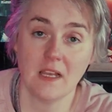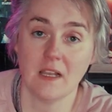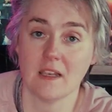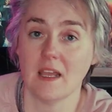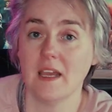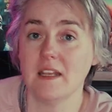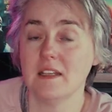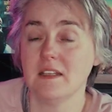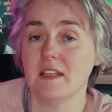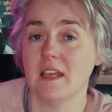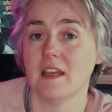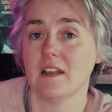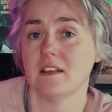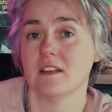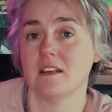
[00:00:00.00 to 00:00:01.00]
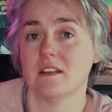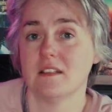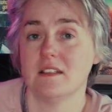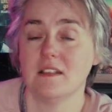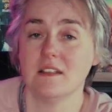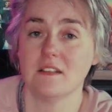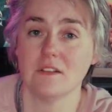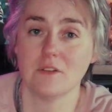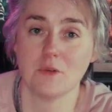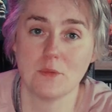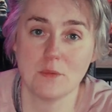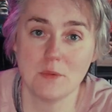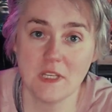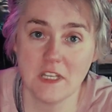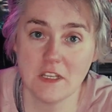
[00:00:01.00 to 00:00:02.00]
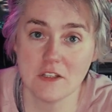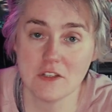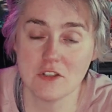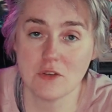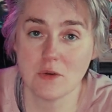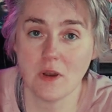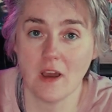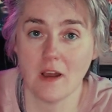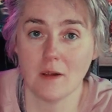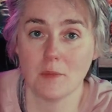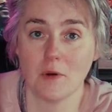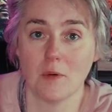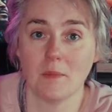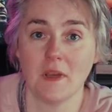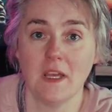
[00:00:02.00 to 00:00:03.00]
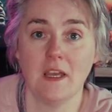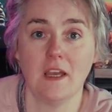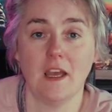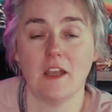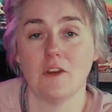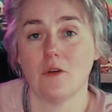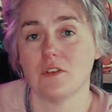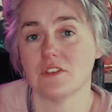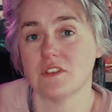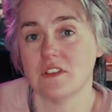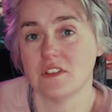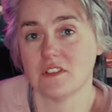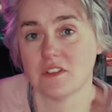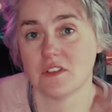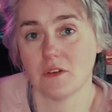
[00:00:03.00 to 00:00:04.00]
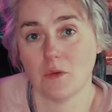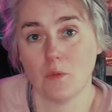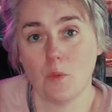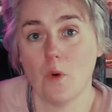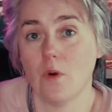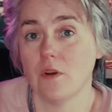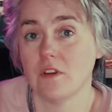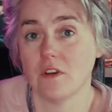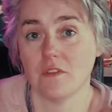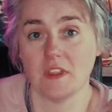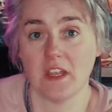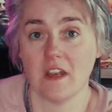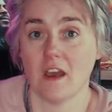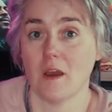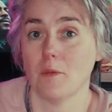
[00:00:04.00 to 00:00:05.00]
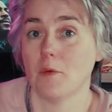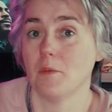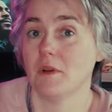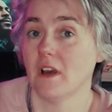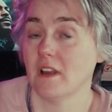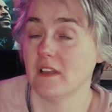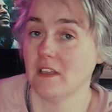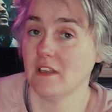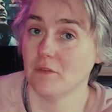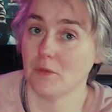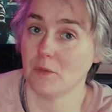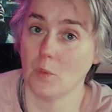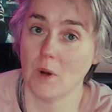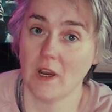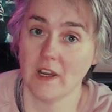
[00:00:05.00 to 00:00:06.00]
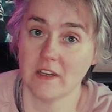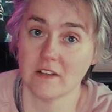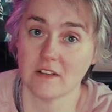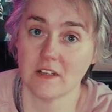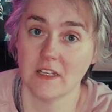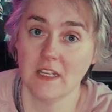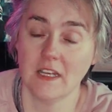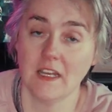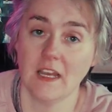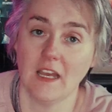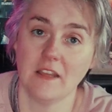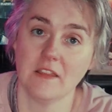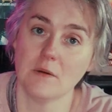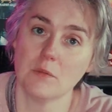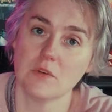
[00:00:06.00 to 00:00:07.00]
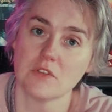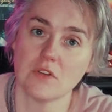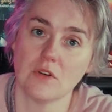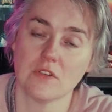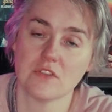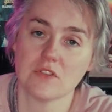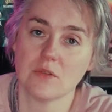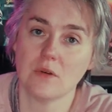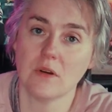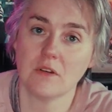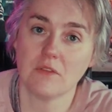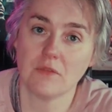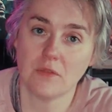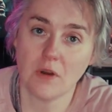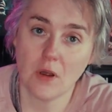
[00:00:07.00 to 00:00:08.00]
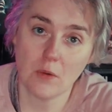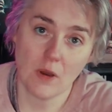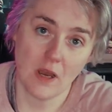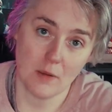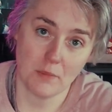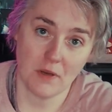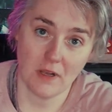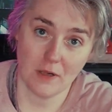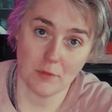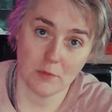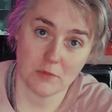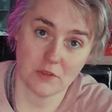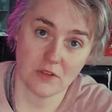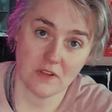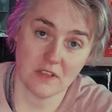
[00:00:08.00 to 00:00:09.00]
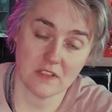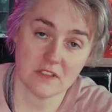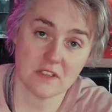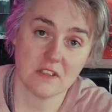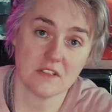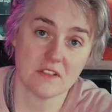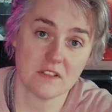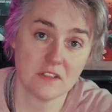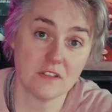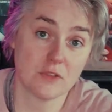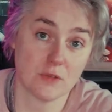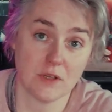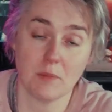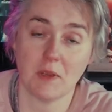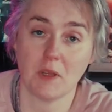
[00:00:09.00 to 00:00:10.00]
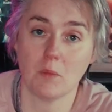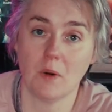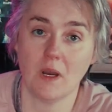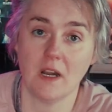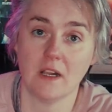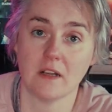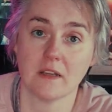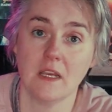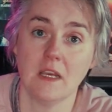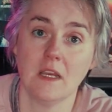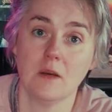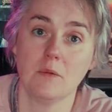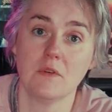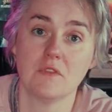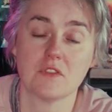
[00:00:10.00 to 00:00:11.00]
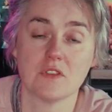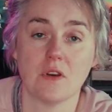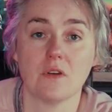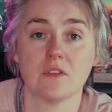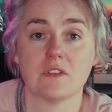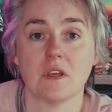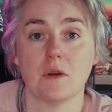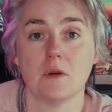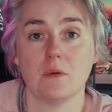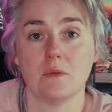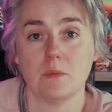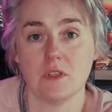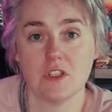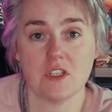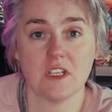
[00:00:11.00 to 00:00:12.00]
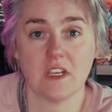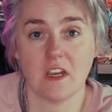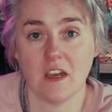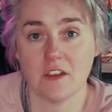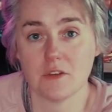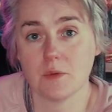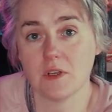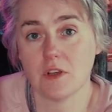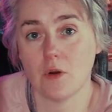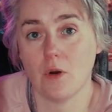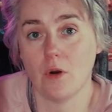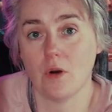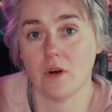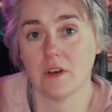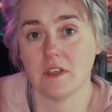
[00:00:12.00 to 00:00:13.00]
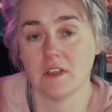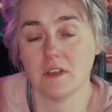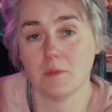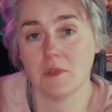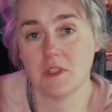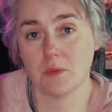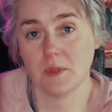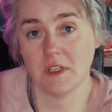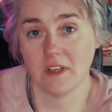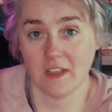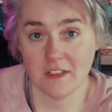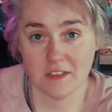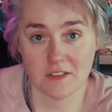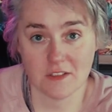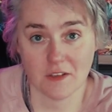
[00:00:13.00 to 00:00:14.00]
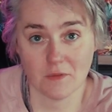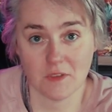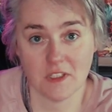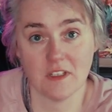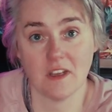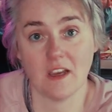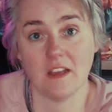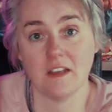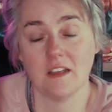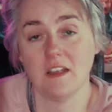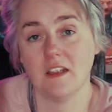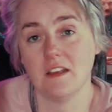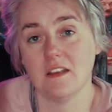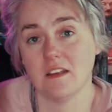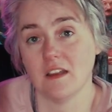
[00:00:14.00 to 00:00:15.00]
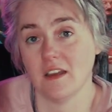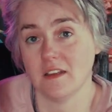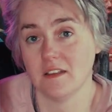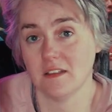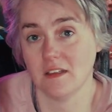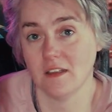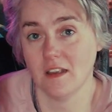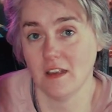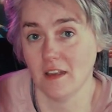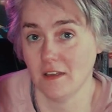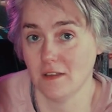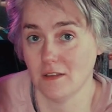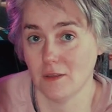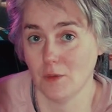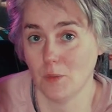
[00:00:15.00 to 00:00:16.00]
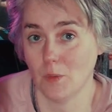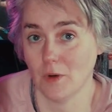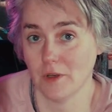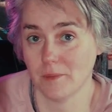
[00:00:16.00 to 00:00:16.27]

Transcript: Light in the Attic did a reissue album, and also this word of that album got even wider. And there was also a follow-up album to this, Still Dreaming Wild, with songs which the guys recorded between 1979 and 1981.